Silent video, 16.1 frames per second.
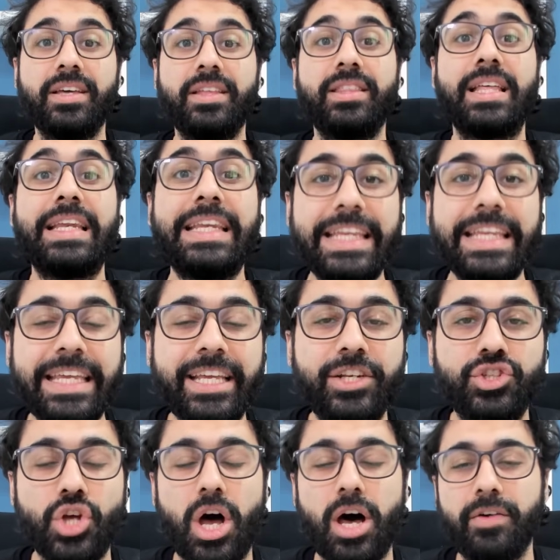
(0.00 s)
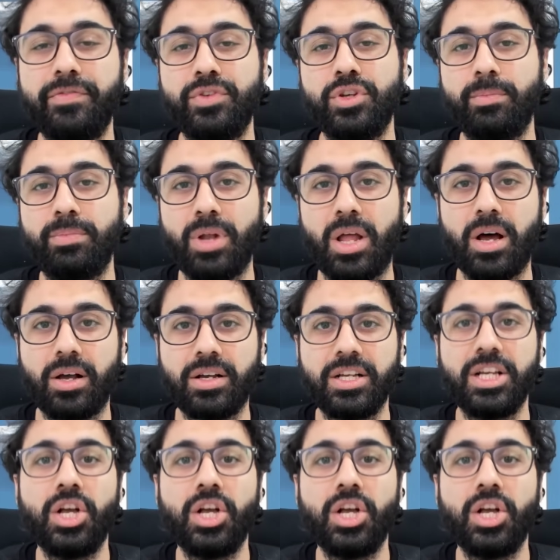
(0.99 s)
the niche of your blog.